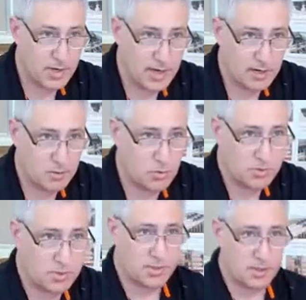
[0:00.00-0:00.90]
my anchor
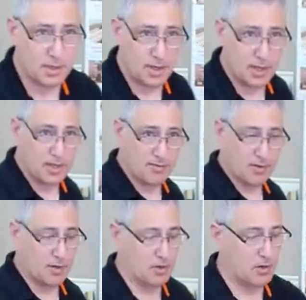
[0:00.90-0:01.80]
bolts
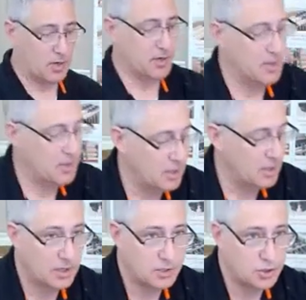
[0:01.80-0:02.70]
even on
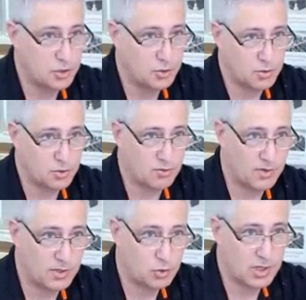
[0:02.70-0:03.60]
2 sort
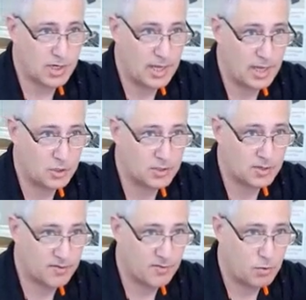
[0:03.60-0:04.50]
of adjoining edges
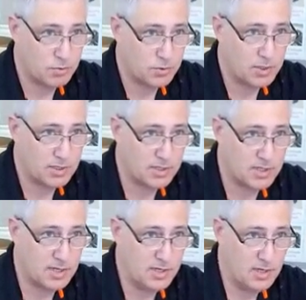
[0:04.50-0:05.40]
of the form. So you can
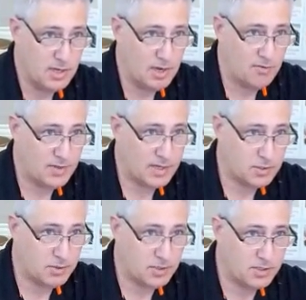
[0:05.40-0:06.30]
see how
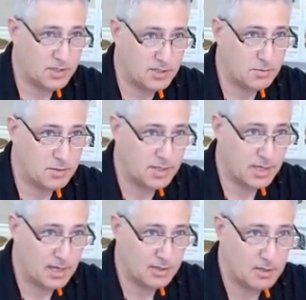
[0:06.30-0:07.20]
flexible the system is
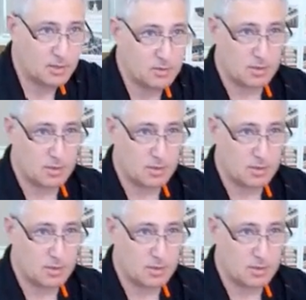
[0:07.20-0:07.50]
in getting